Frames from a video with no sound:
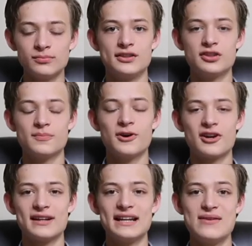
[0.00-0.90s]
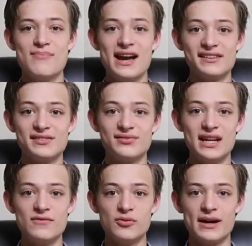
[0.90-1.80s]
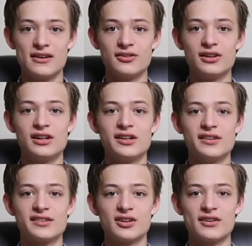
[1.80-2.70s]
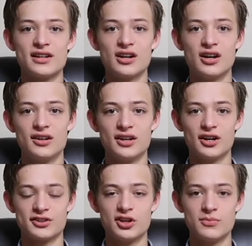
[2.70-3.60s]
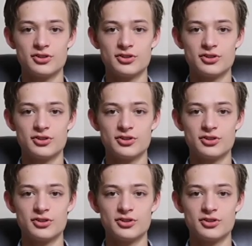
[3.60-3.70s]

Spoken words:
and took part in a massive naval battle starting on October